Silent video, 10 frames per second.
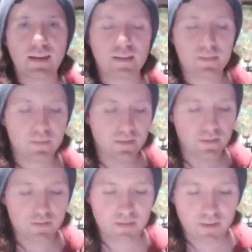up and do
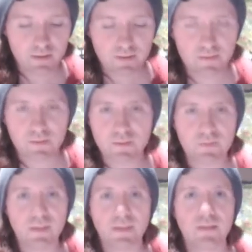this
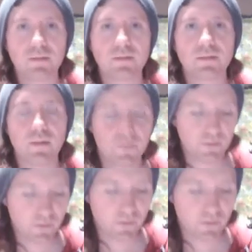video. So